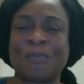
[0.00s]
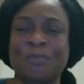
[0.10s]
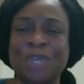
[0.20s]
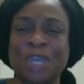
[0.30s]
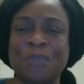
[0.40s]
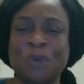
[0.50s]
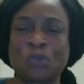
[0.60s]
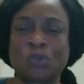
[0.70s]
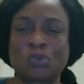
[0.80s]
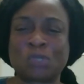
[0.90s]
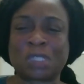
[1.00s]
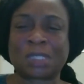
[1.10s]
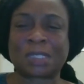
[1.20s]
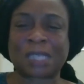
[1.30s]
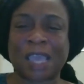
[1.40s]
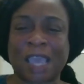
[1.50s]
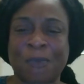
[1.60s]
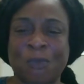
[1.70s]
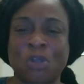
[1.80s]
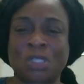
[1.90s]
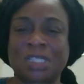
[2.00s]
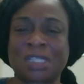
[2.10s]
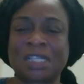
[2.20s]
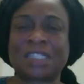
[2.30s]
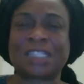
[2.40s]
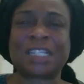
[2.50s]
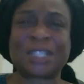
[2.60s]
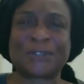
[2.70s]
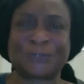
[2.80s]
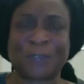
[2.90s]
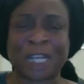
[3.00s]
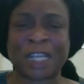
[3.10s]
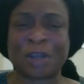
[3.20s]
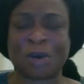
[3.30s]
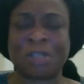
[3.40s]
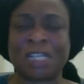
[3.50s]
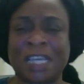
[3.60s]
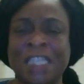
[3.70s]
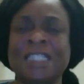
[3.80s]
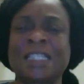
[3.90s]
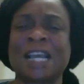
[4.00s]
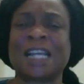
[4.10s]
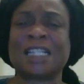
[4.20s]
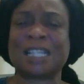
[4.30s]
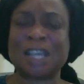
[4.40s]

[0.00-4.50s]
be able to say what she's feeling on the inside